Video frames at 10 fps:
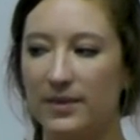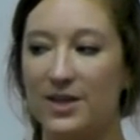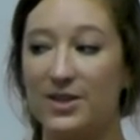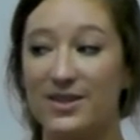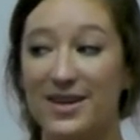
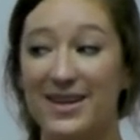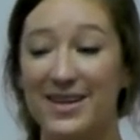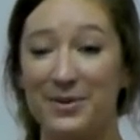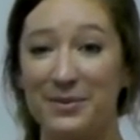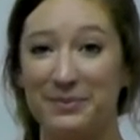There's our second
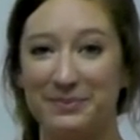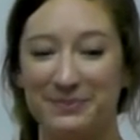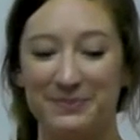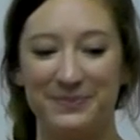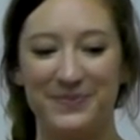number.
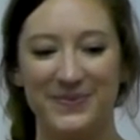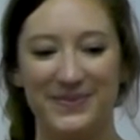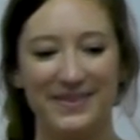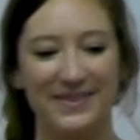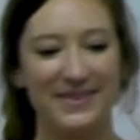
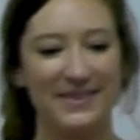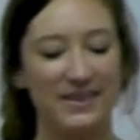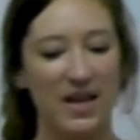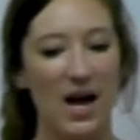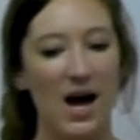
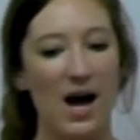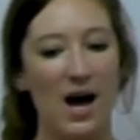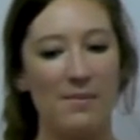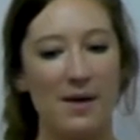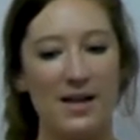
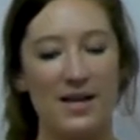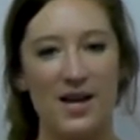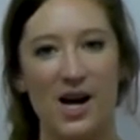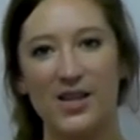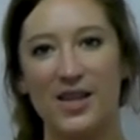How
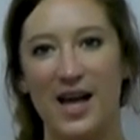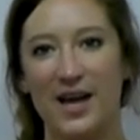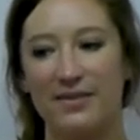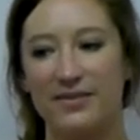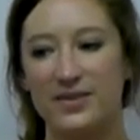many are
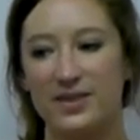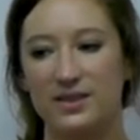left?